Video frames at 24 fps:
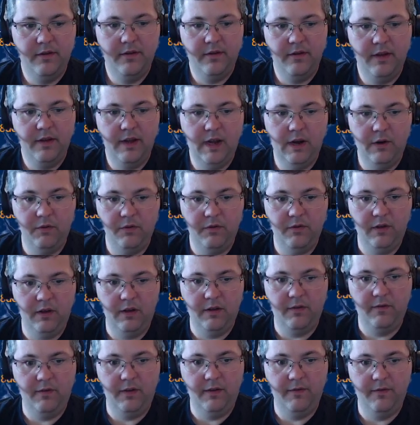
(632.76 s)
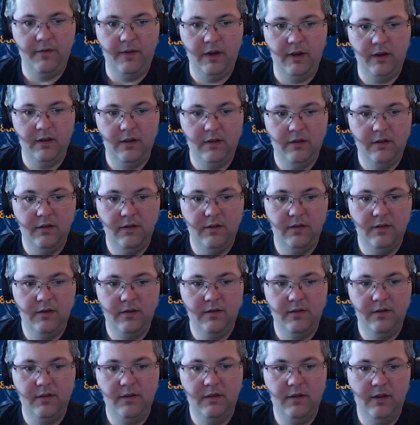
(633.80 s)
our CSV file,
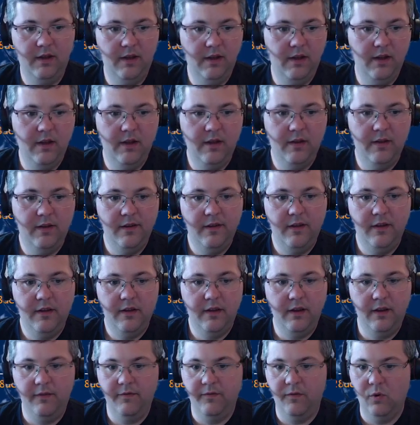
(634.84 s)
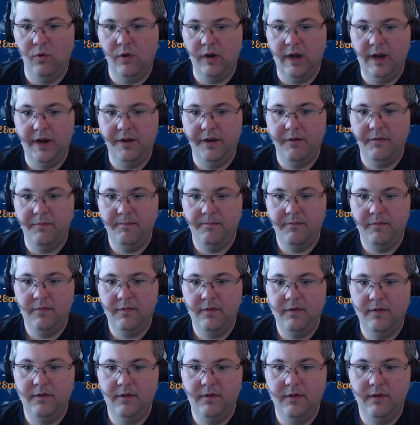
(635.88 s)
invoke item,
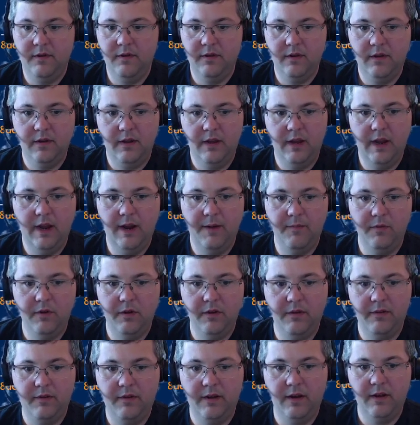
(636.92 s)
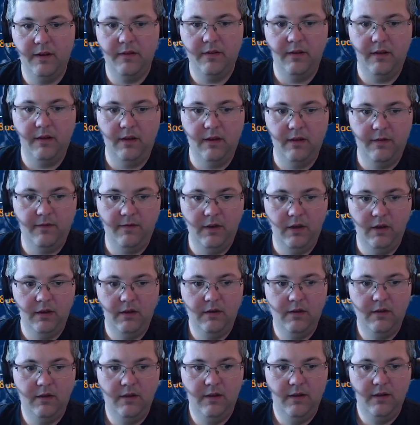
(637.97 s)
cameras.csv.
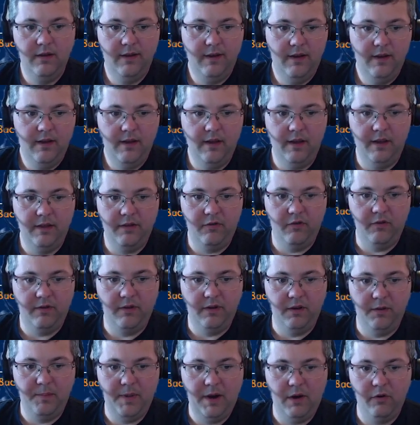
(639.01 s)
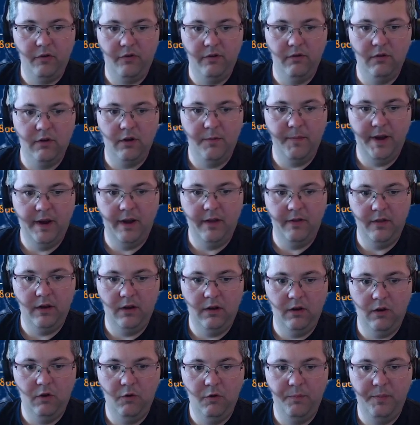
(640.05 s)
That's just a PowerShell command
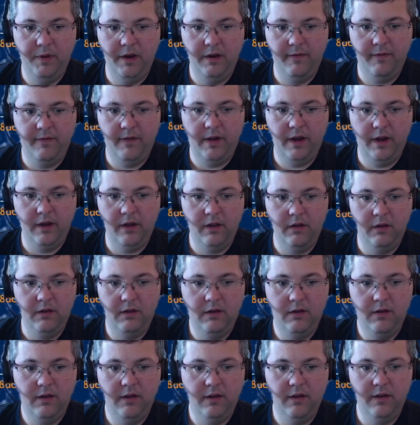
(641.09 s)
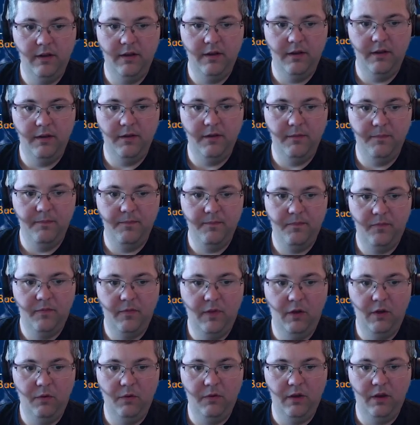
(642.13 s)
that'll open a file
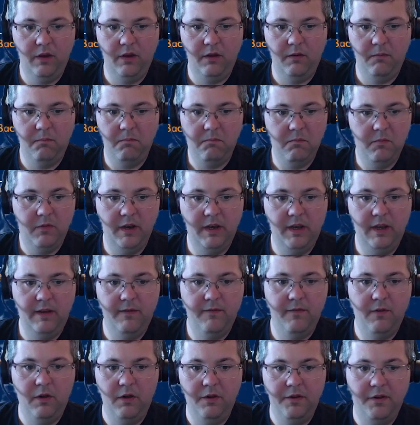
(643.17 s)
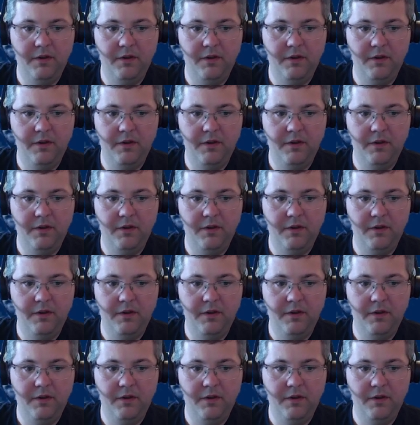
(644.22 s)
using the default